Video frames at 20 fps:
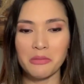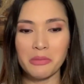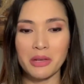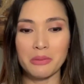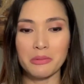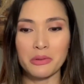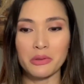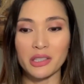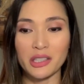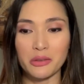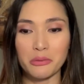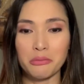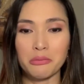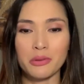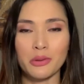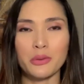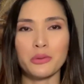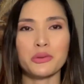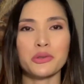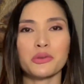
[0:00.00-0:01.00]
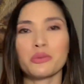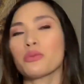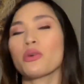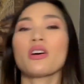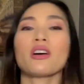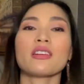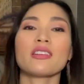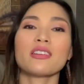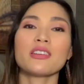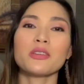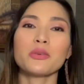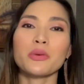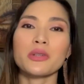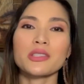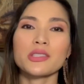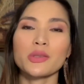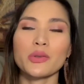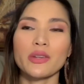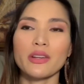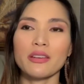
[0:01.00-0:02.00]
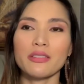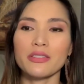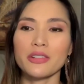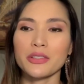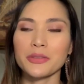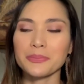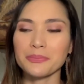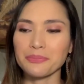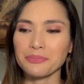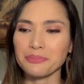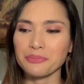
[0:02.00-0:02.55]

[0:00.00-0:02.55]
Maybe like rose water whatsoever,